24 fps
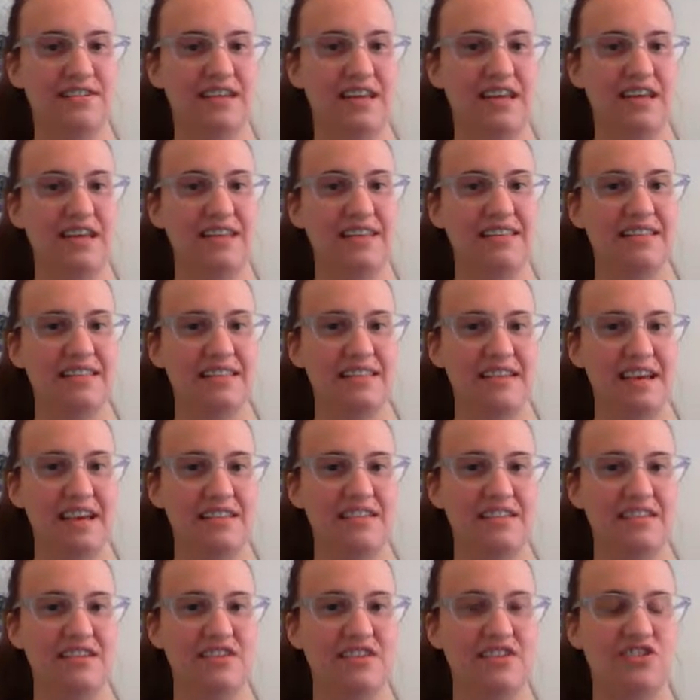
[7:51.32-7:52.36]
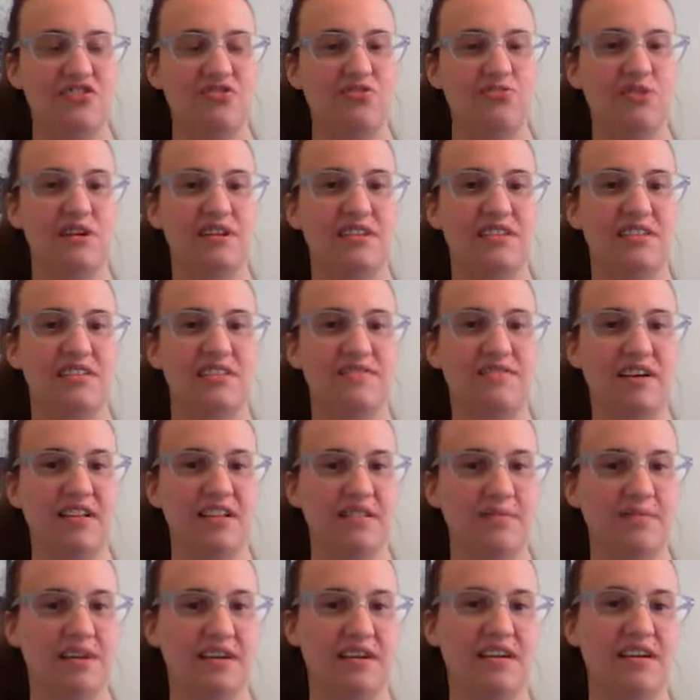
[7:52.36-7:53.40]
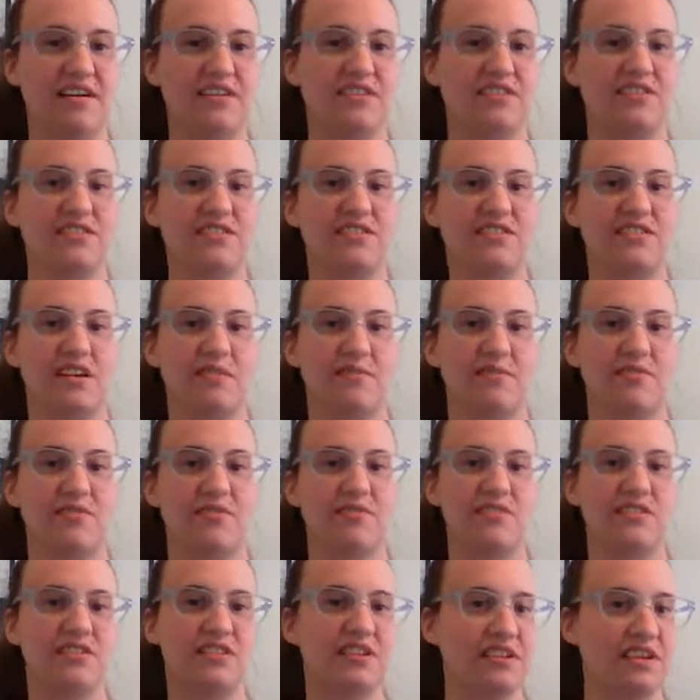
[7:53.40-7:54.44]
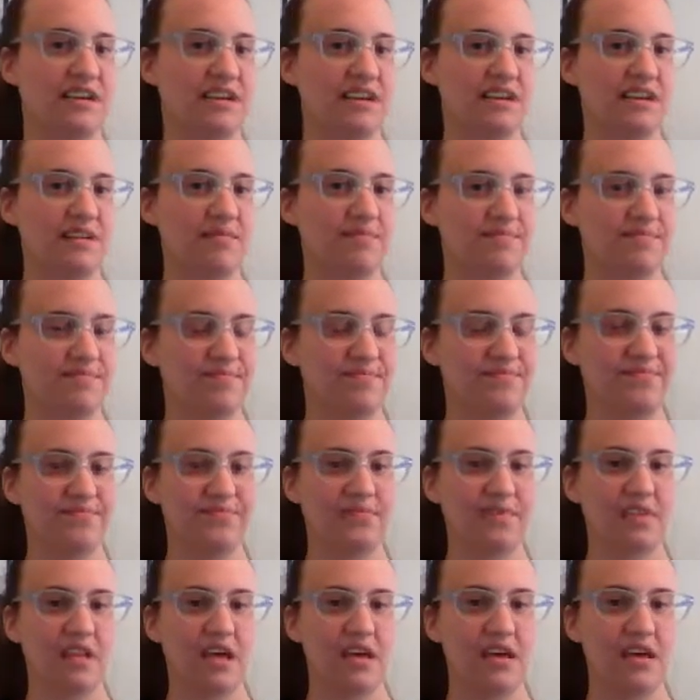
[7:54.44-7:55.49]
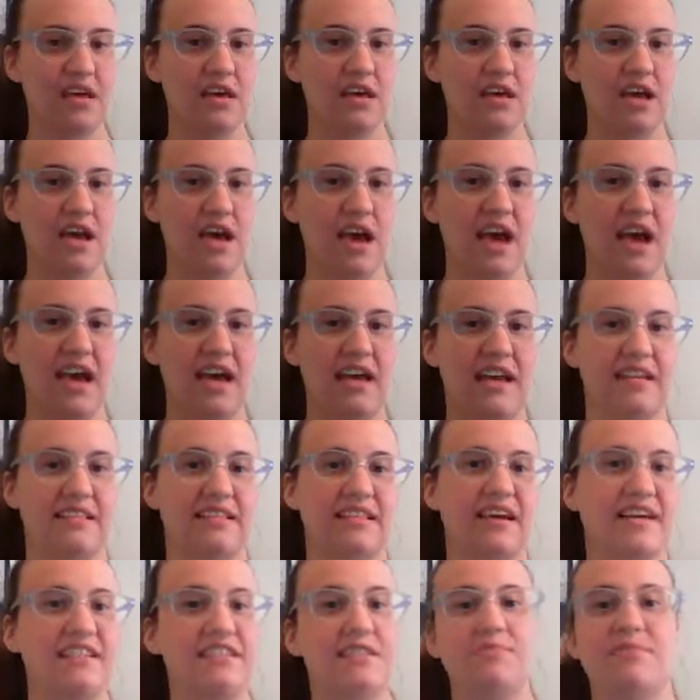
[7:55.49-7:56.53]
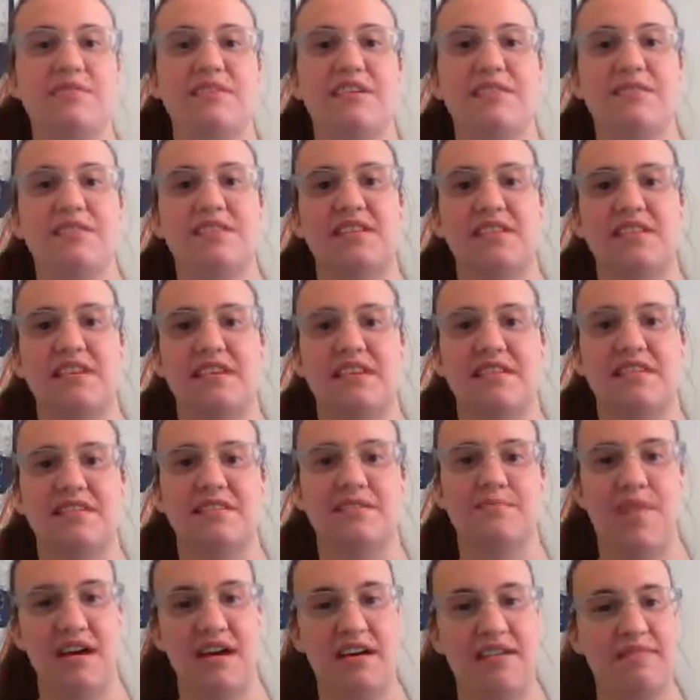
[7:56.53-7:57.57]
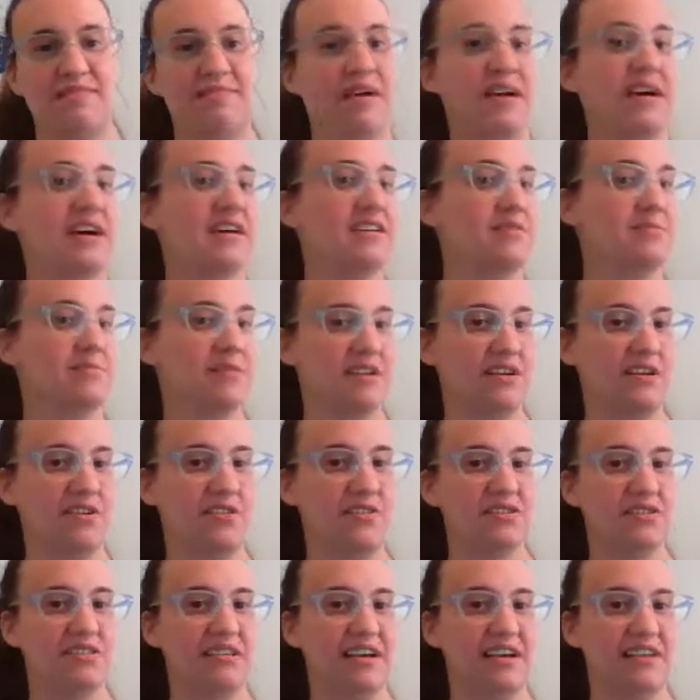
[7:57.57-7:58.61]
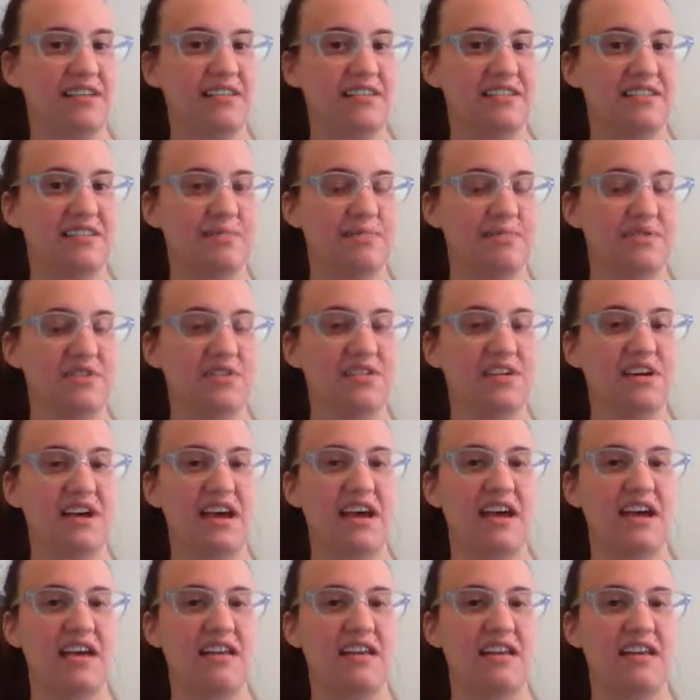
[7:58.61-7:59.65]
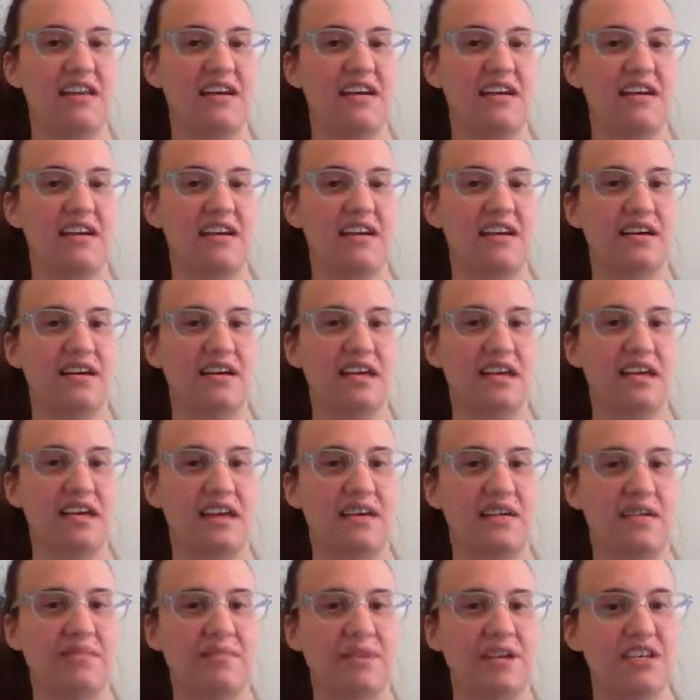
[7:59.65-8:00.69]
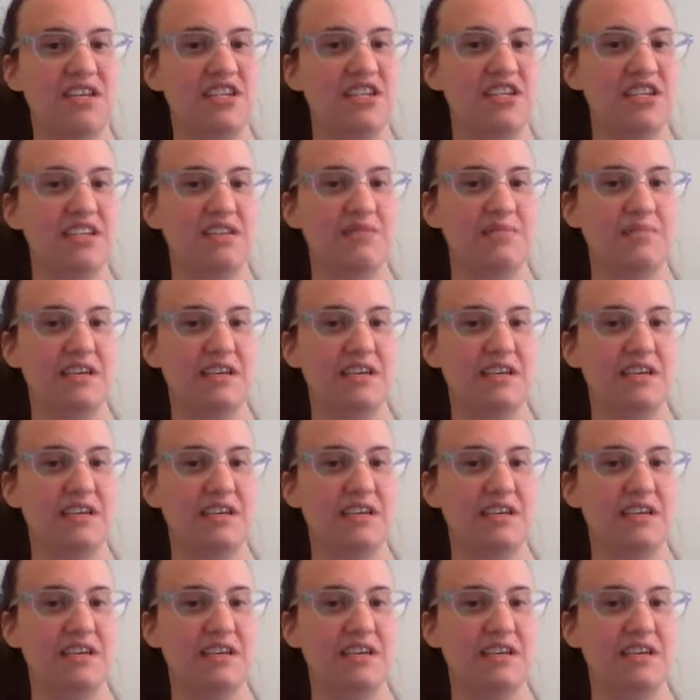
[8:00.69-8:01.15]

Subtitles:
anything that has to do with developing characters, I'm going to eat up. And I'd like to bring up something because my husband also likes this book, and he mentioned to